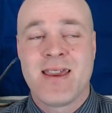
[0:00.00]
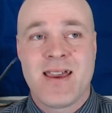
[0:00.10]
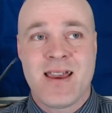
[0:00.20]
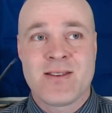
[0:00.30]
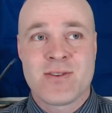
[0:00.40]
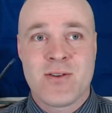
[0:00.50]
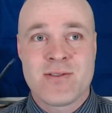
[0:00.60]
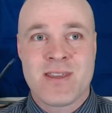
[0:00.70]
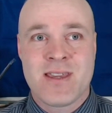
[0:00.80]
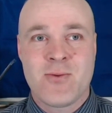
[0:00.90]
And so I
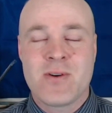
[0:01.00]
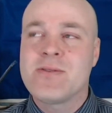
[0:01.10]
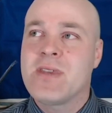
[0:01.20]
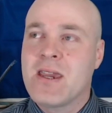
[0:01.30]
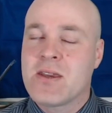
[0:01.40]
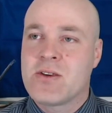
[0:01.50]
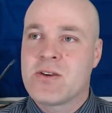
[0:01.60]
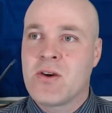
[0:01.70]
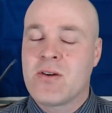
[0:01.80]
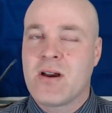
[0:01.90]
was like, well, yeah, you
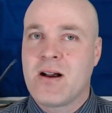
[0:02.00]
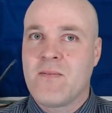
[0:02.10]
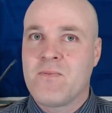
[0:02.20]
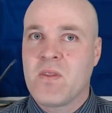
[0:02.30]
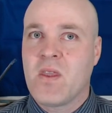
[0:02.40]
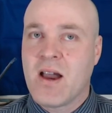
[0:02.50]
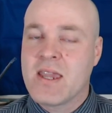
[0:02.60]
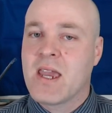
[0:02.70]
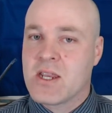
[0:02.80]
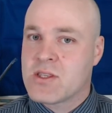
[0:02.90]
know, I
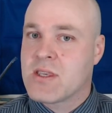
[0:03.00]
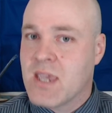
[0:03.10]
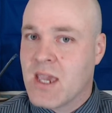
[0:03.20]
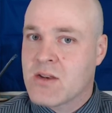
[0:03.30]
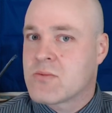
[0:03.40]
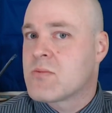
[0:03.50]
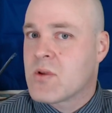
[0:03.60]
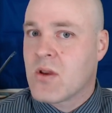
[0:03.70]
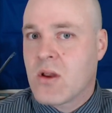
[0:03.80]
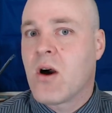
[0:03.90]
actually can
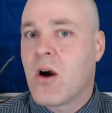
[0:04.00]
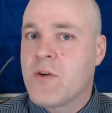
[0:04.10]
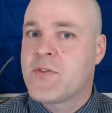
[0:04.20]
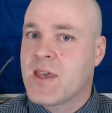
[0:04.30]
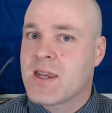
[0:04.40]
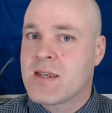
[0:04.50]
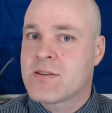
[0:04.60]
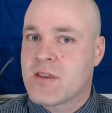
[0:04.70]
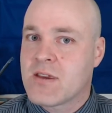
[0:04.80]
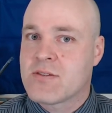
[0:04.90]
offer that
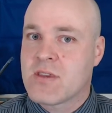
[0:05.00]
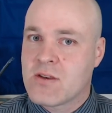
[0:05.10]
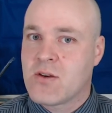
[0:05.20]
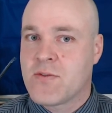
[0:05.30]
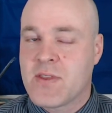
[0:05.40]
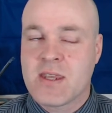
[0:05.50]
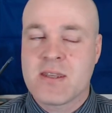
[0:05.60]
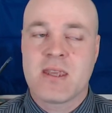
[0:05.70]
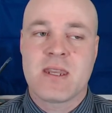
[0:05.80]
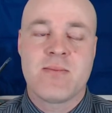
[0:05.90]
insight because I can offer
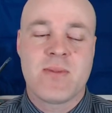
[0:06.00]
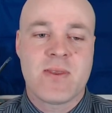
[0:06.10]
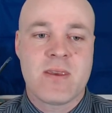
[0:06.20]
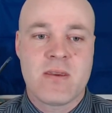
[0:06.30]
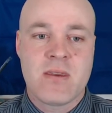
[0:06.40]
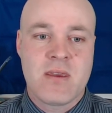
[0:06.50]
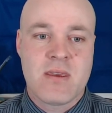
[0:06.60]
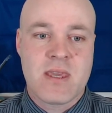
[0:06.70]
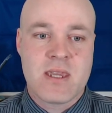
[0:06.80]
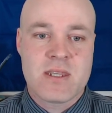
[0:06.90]
that empathy,
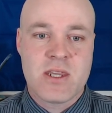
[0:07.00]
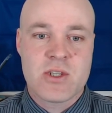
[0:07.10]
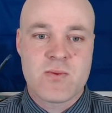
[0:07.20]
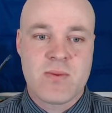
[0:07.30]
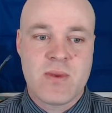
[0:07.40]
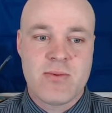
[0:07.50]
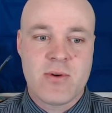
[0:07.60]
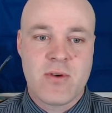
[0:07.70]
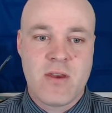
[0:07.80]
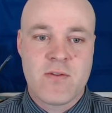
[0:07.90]
that connection with
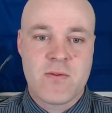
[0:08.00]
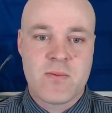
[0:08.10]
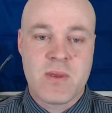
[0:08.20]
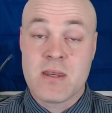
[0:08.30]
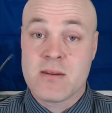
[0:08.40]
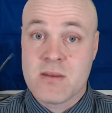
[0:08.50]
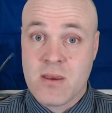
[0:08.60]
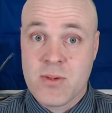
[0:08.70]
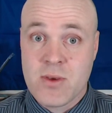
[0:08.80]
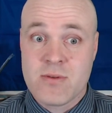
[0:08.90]
people who have been
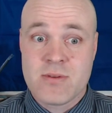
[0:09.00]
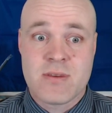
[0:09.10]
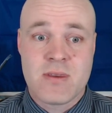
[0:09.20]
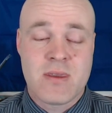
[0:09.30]
abused.